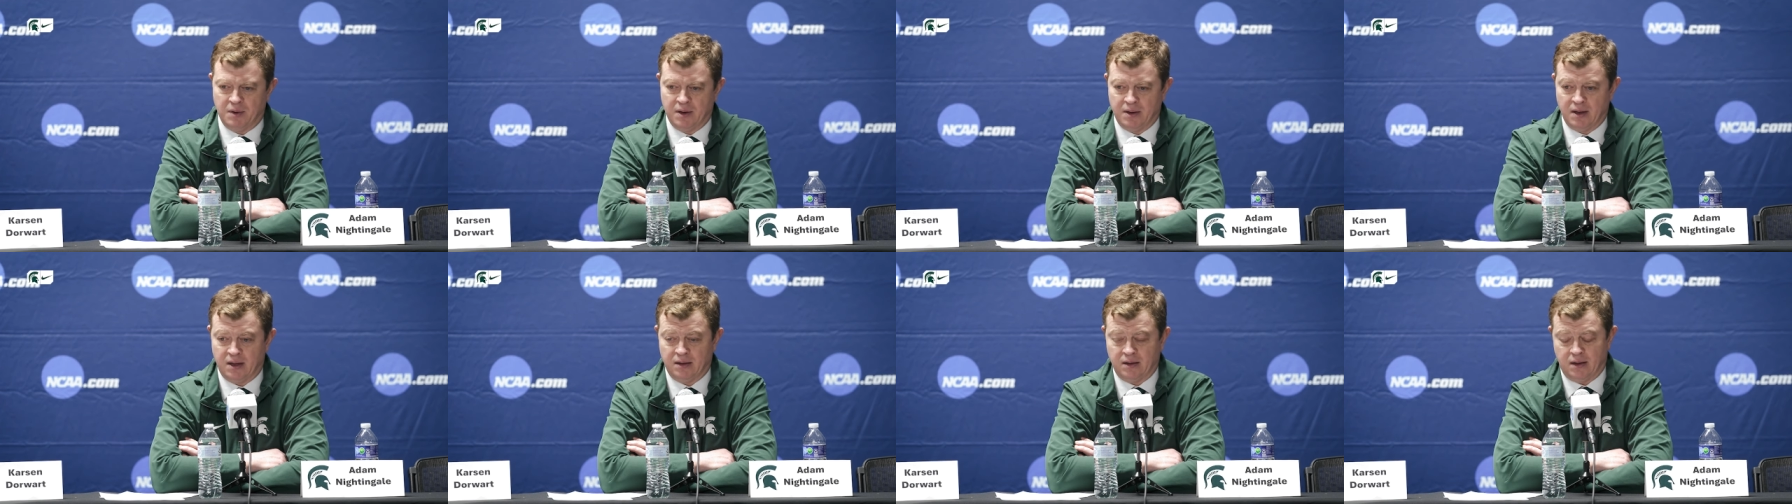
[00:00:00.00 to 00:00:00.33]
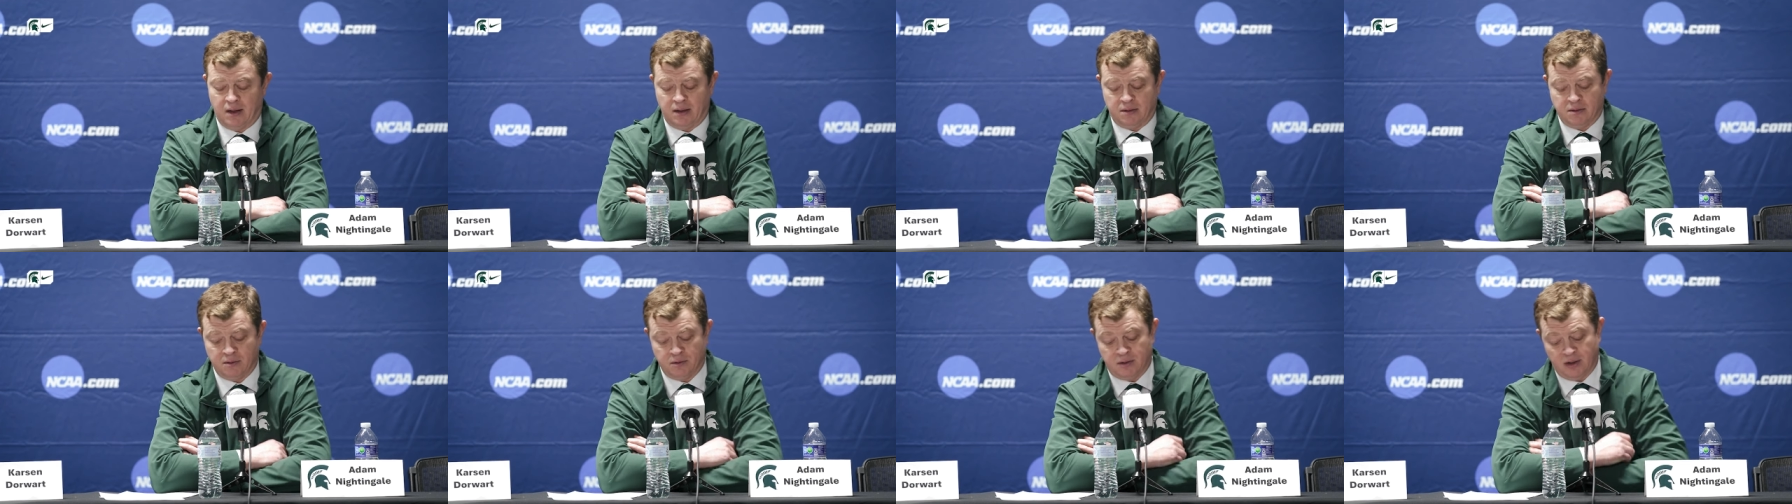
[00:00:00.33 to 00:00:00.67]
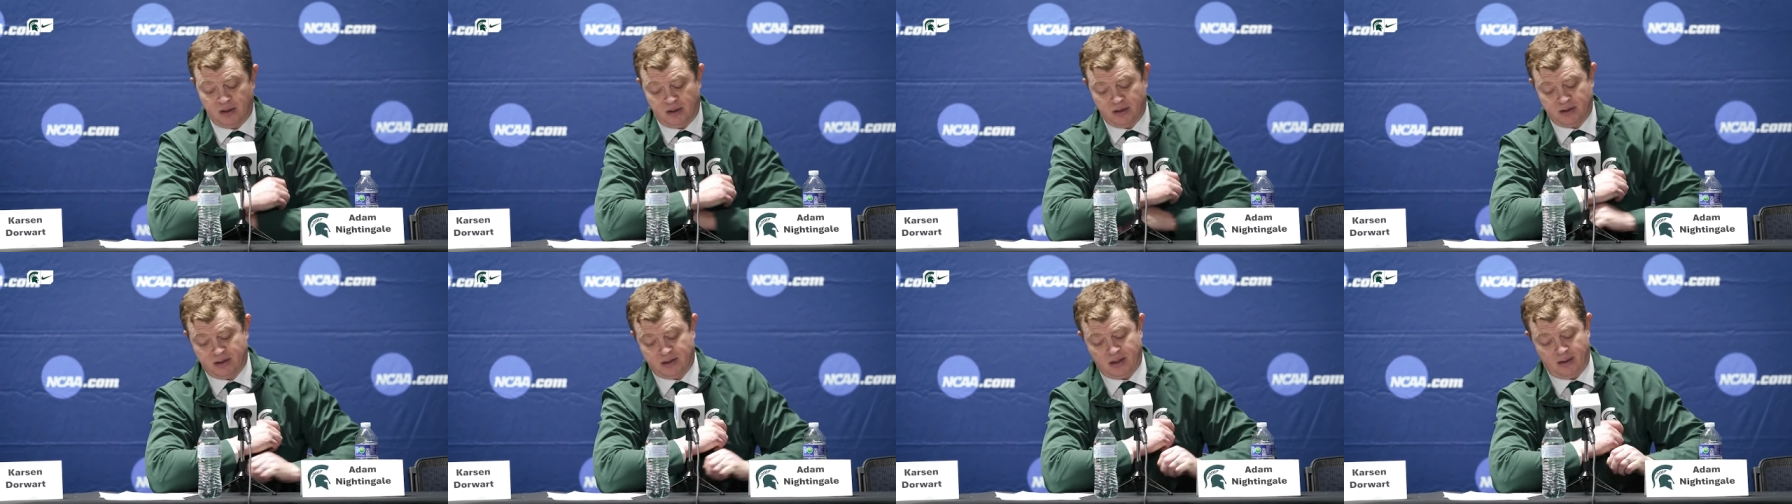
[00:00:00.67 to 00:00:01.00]
But I do
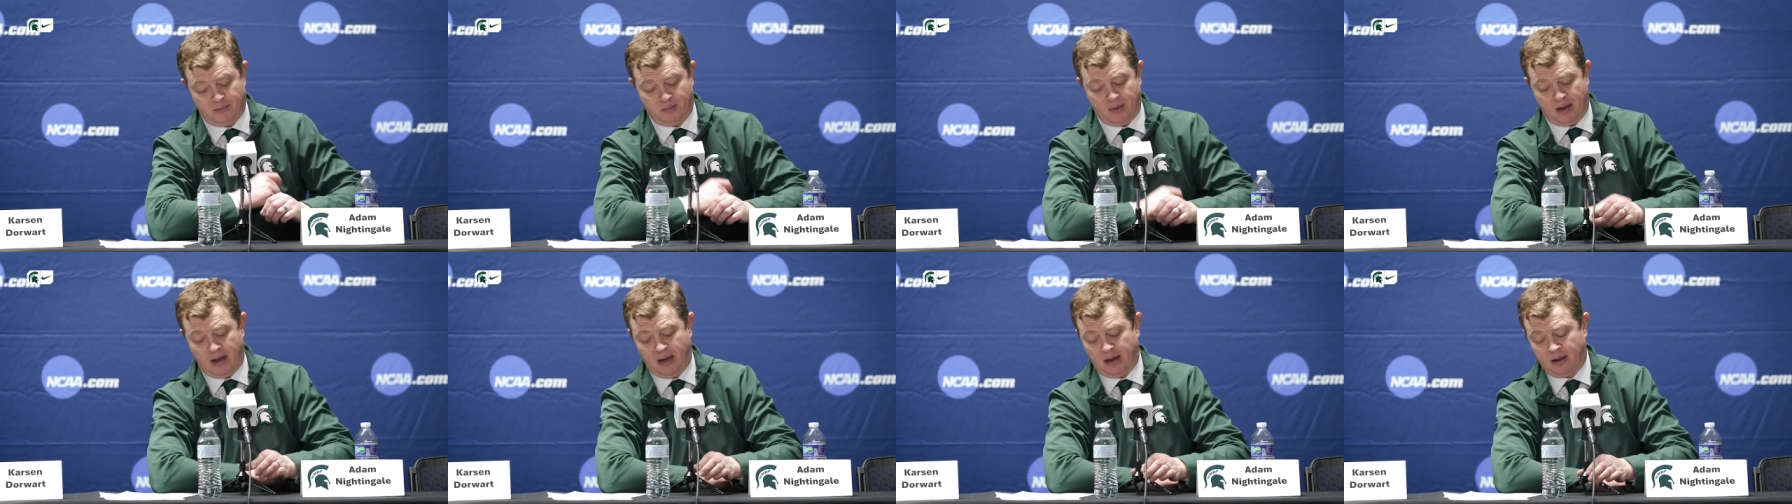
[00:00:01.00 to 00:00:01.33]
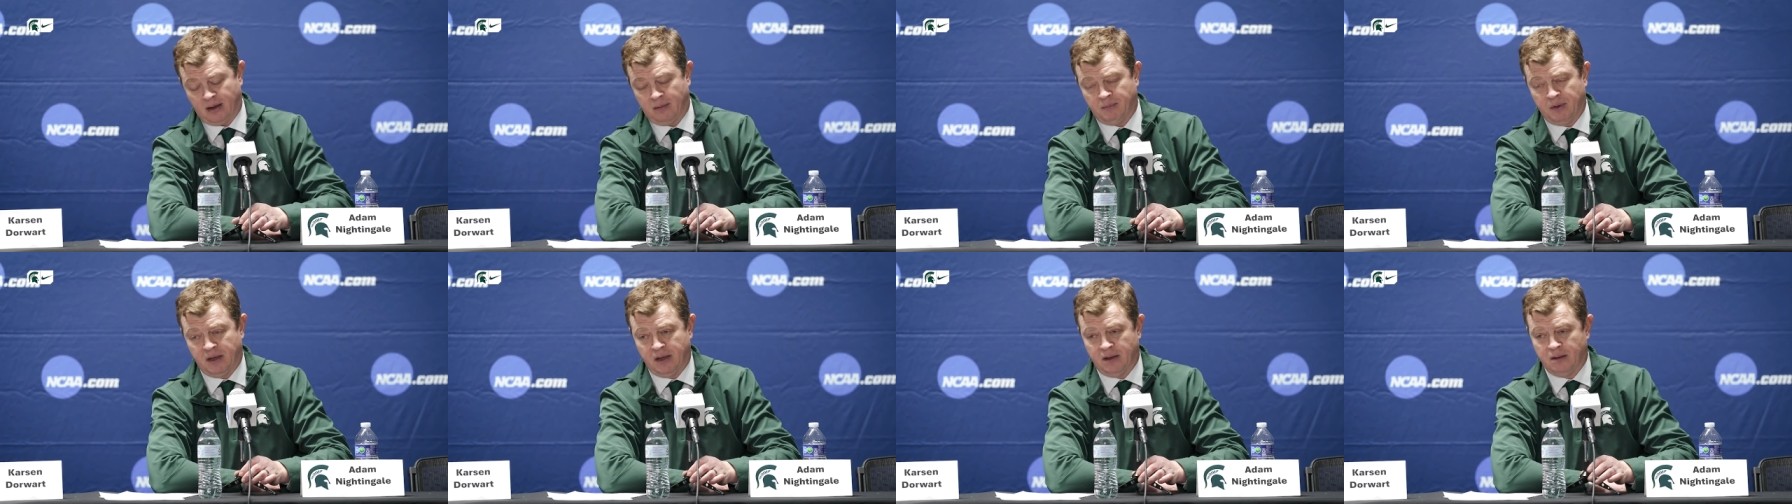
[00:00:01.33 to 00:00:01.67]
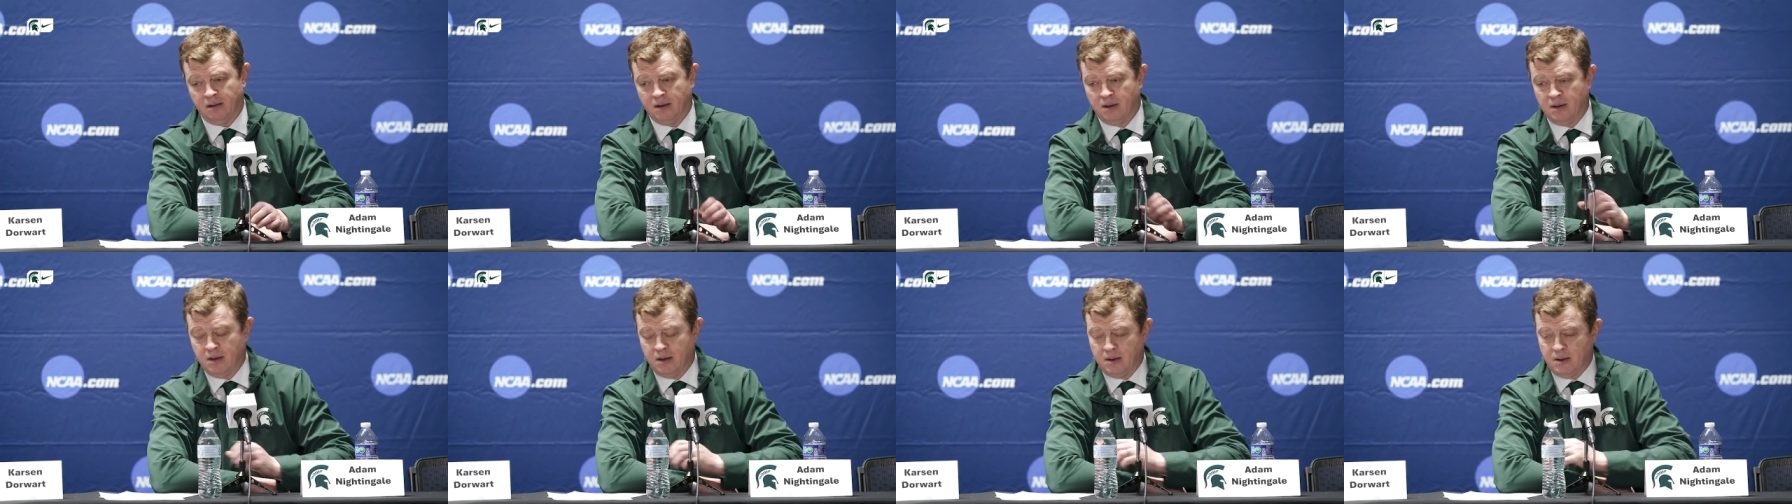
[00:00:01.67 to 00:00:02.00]
think you step back. I mean,